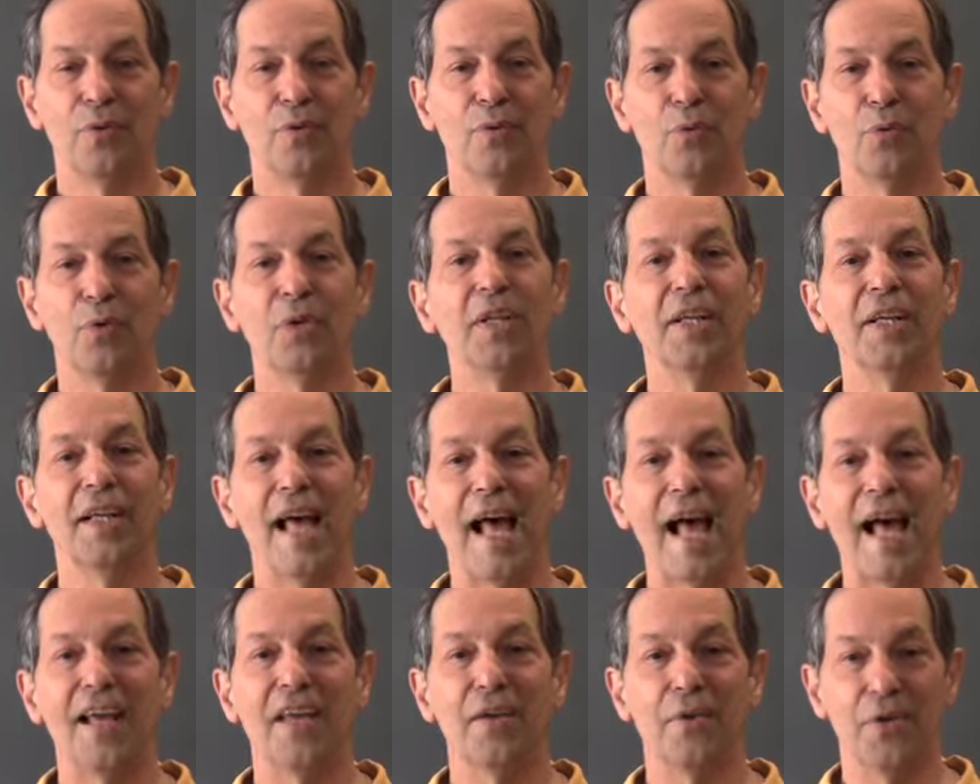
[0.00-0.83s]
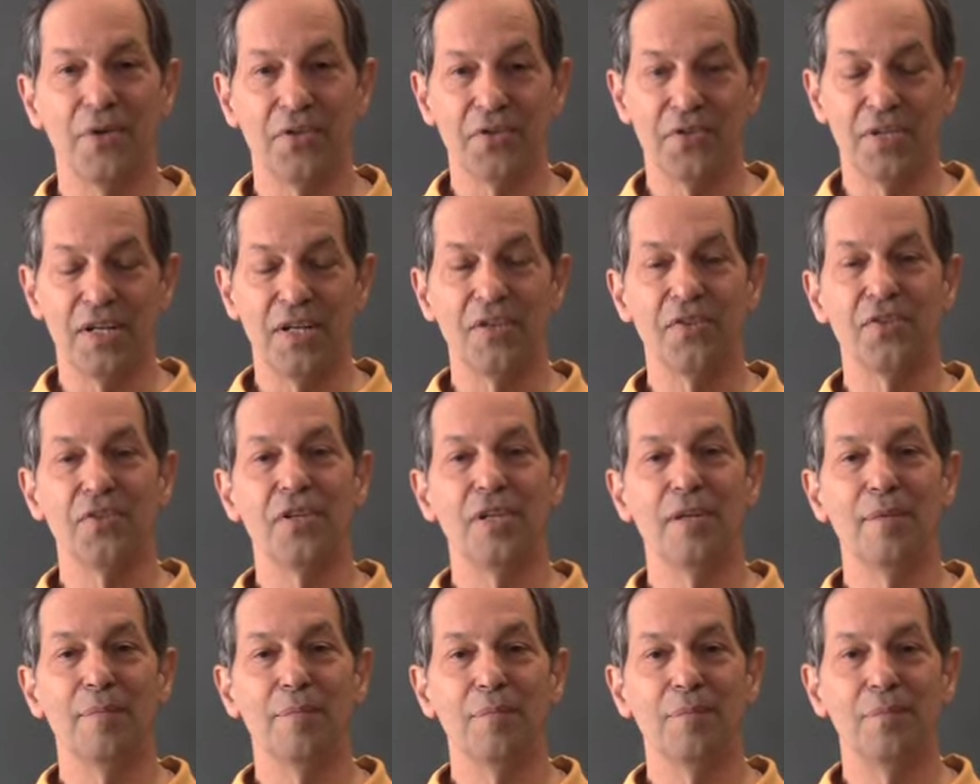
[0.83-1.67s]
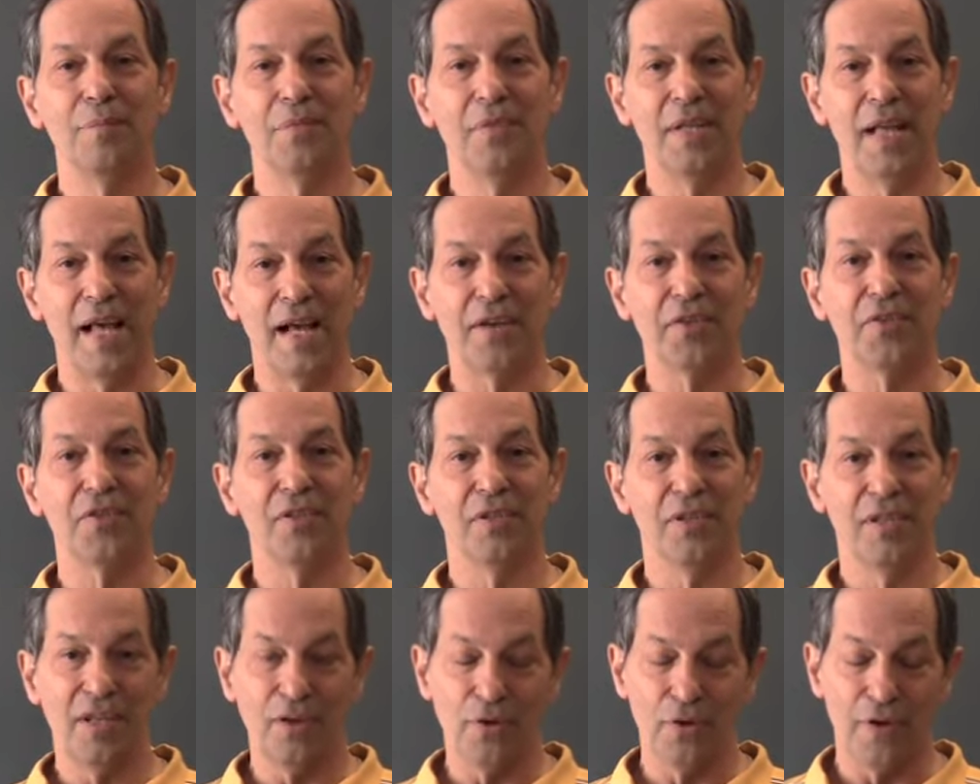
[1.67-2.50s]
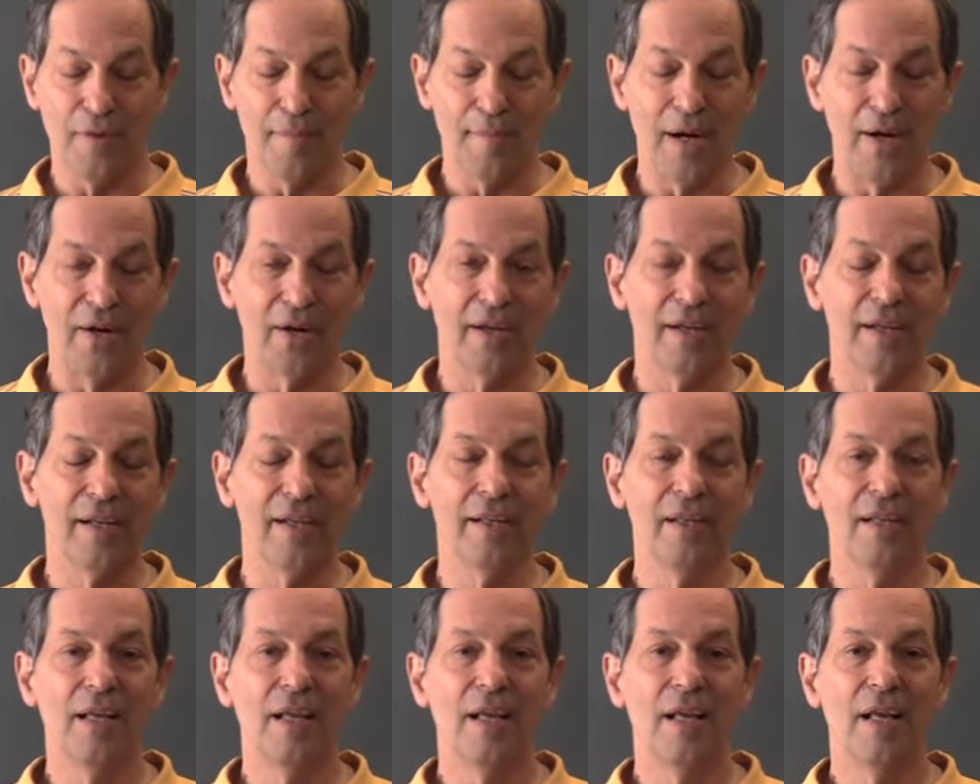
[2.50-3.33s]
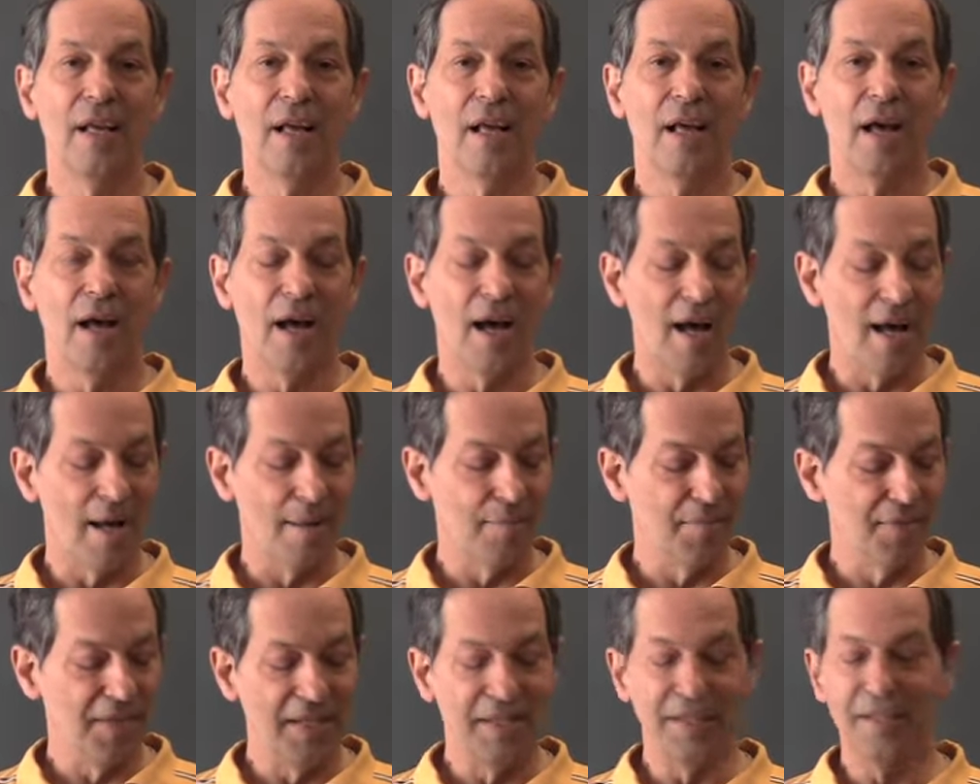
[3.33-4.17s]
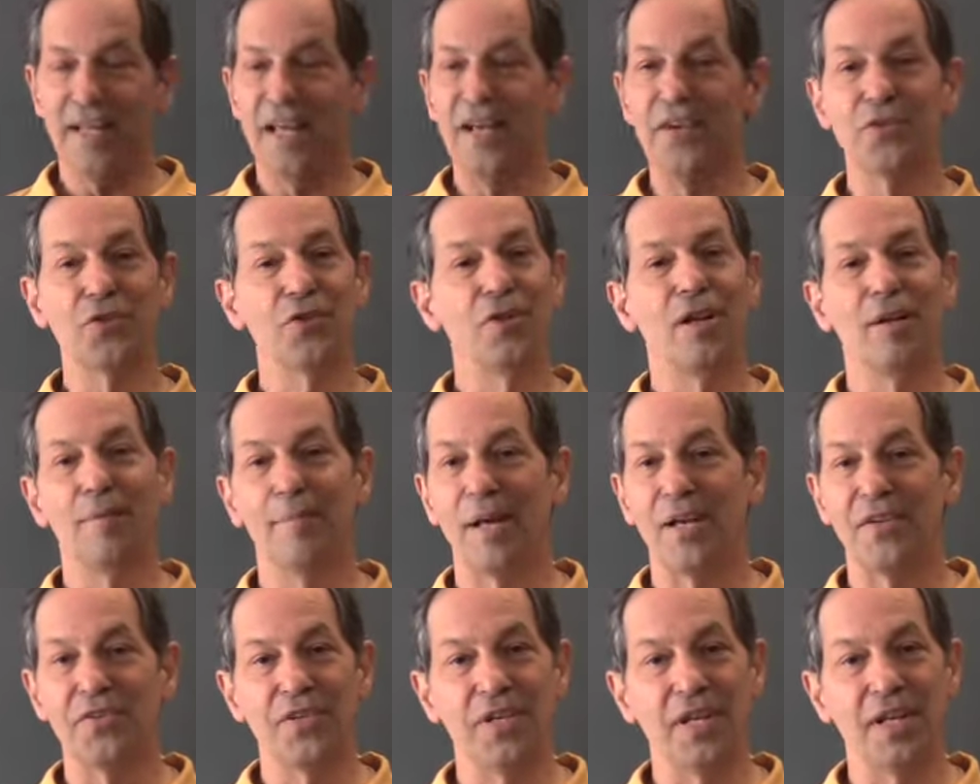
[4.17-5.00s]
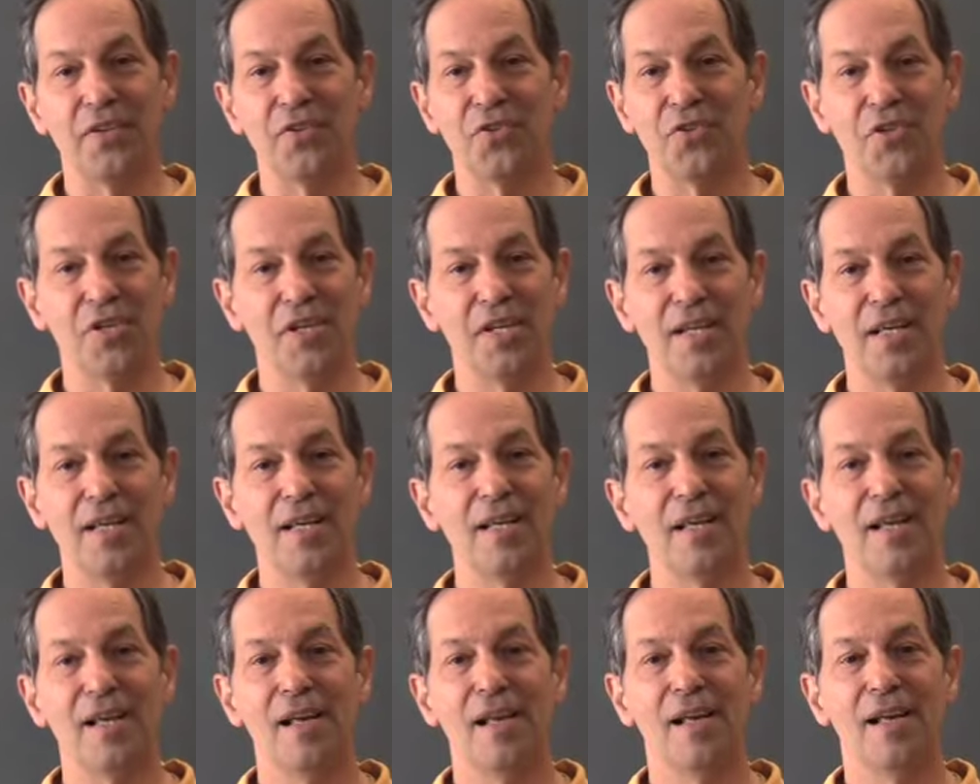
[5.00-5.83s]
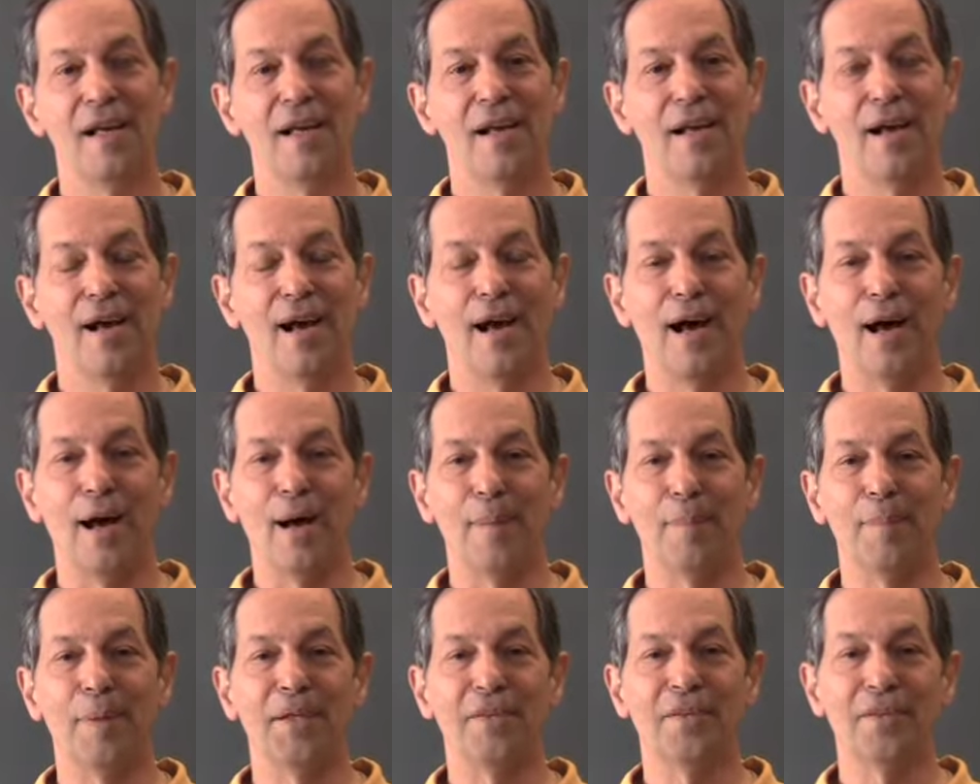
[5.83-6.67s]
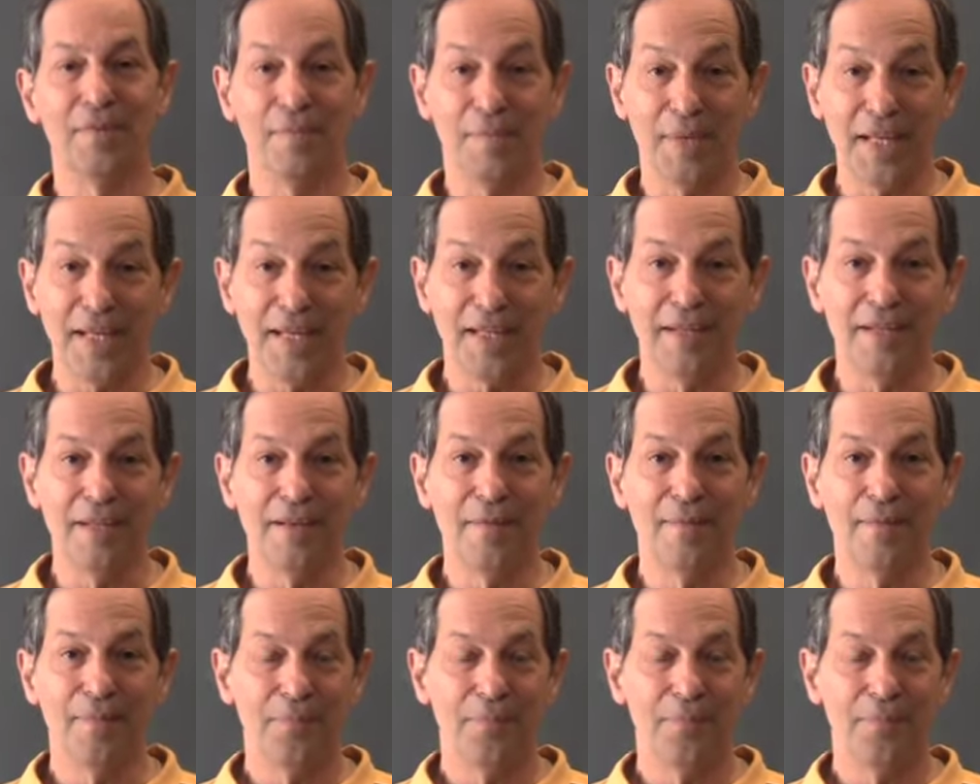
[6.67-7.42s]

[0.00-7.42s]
really accurate CNC necks here in America. The inlays are done by CNC, but to me,